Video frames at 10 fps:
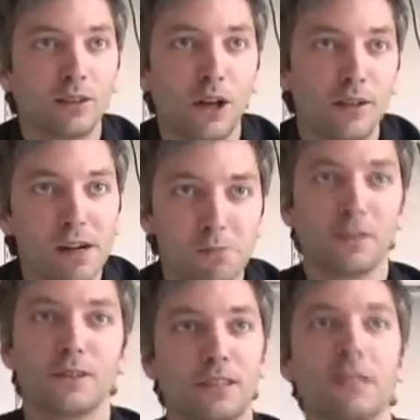an
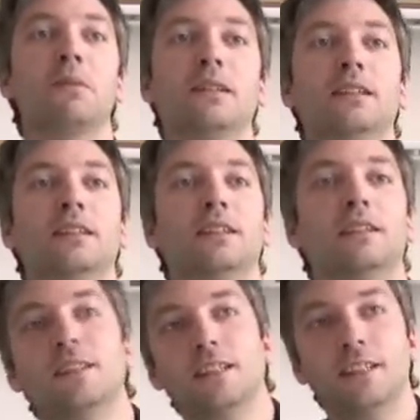hour the same idea,
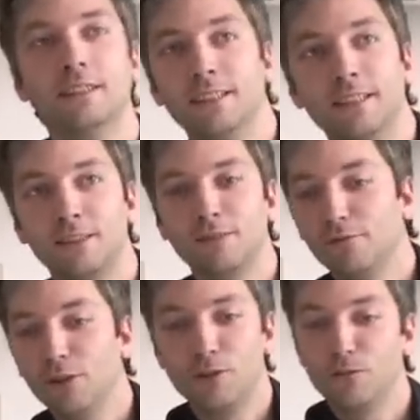and then,
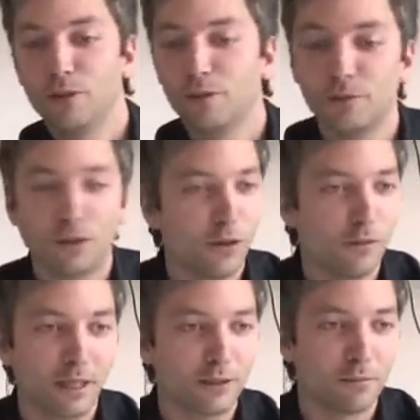you know, we go
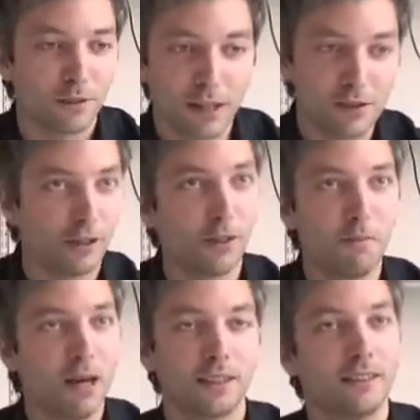and make some sketch and
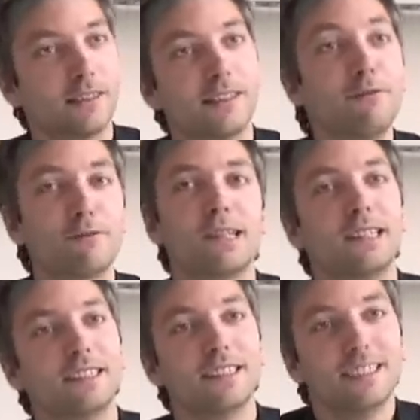come back and it's different.